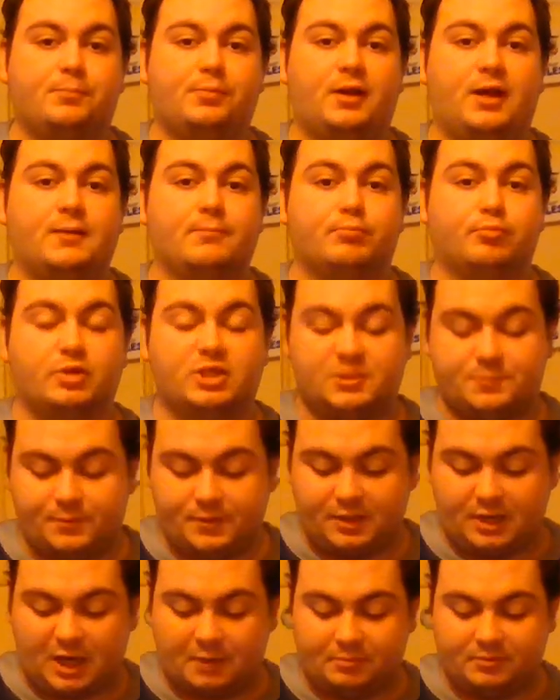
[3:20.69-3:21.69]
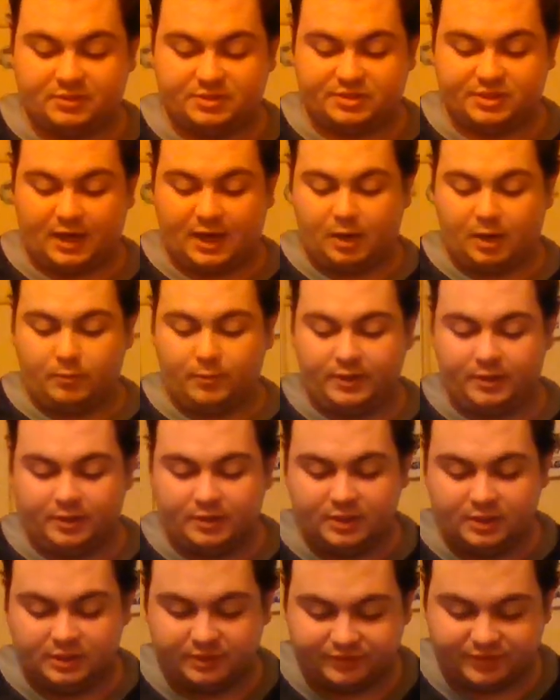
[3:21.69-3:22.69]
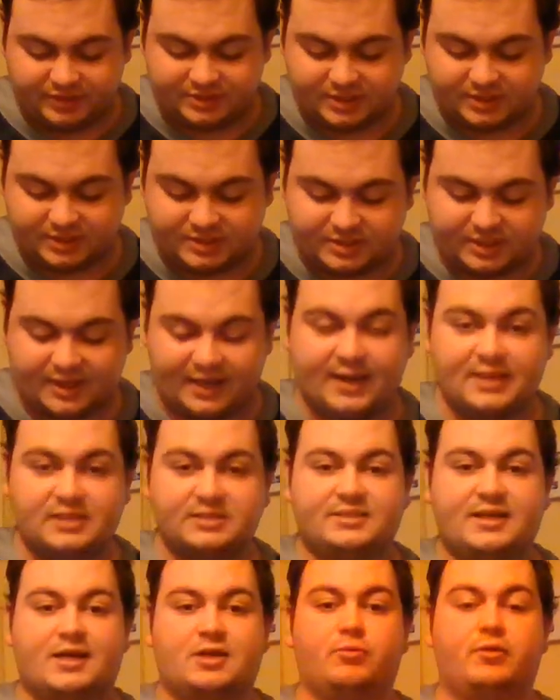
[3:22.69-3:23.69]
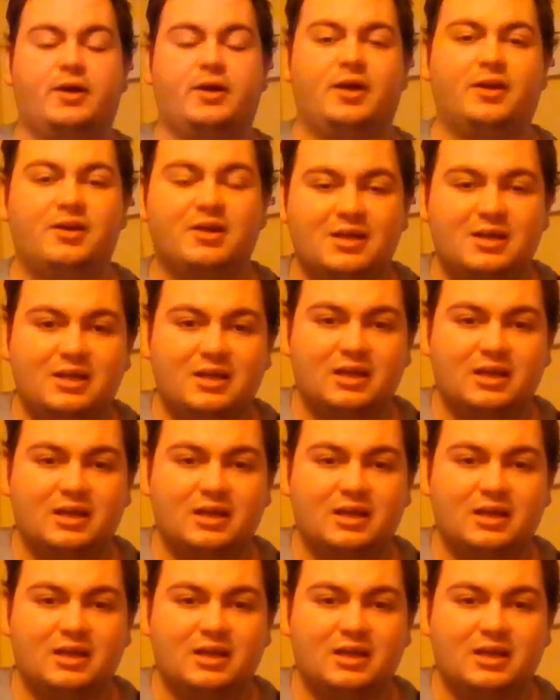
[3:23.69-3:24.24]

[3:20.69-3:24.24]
playing Brisbane up at Darwin. This is the Anzac round.